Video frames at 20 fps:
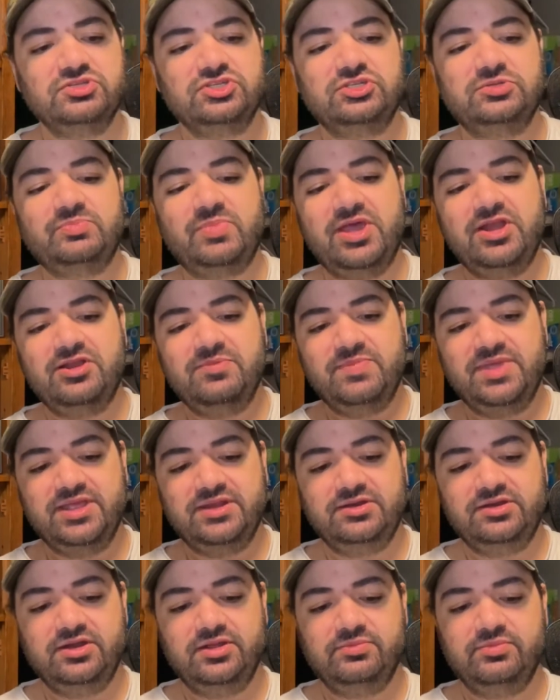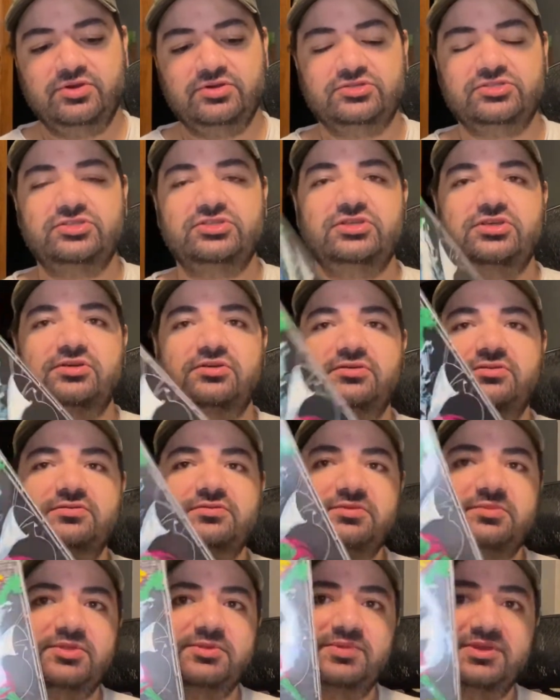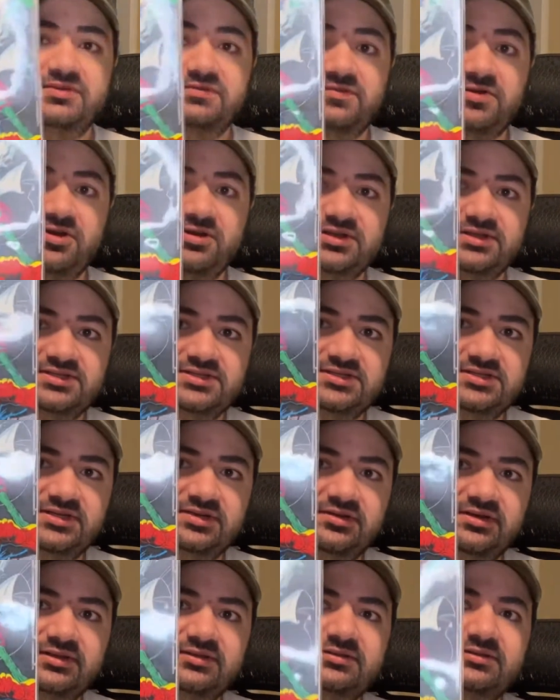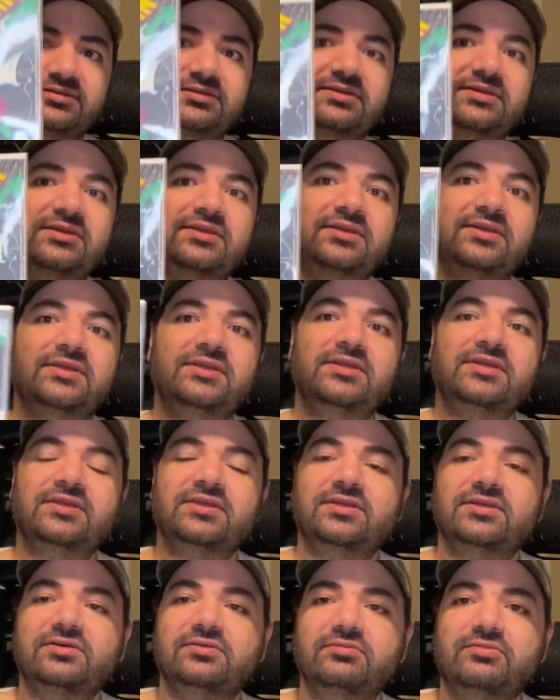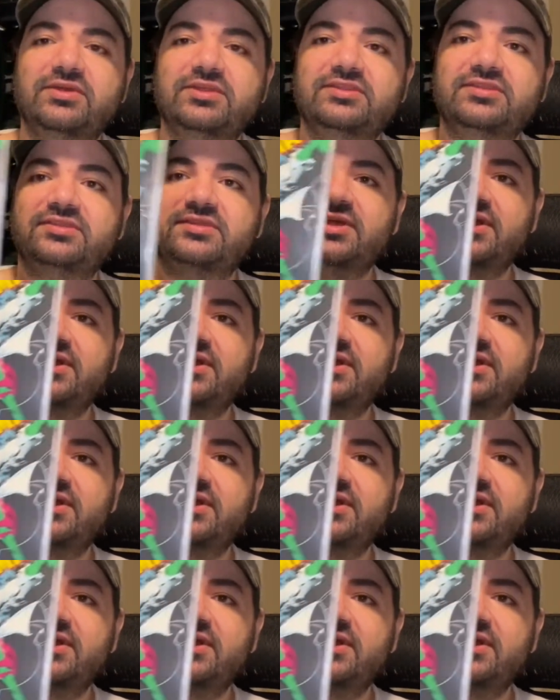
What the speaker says: Spider-Man number 2 from the McFarlane series with